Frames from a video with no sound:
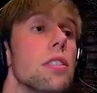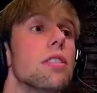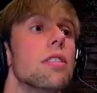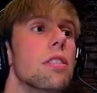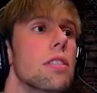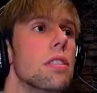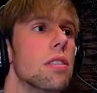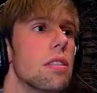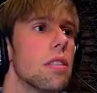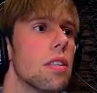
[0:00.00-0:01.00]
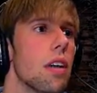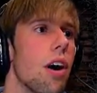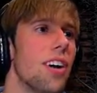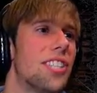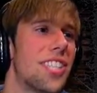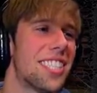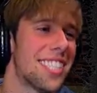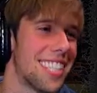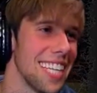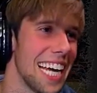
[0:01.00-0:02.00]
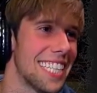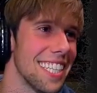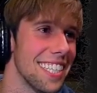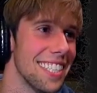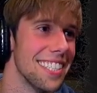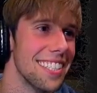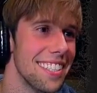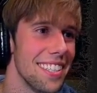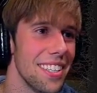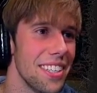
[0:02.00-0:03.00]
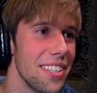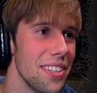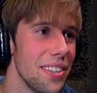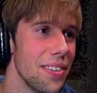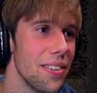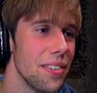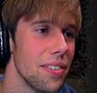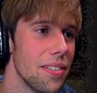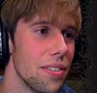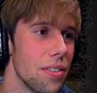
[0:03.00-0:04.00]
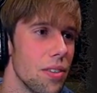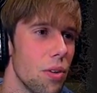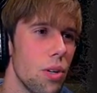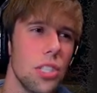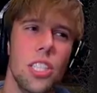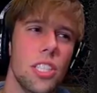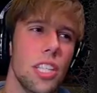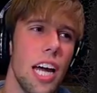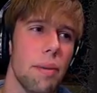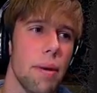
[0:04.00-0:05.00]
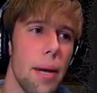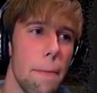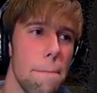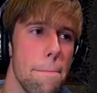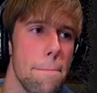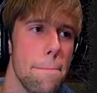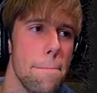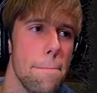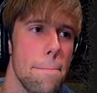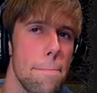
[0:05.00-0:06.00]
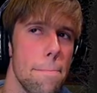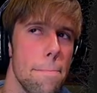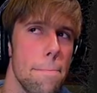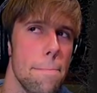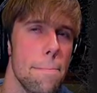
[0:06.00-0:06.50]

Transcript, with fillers: oh, it's just a stalactite. Oh. Or is it a stalagmite? I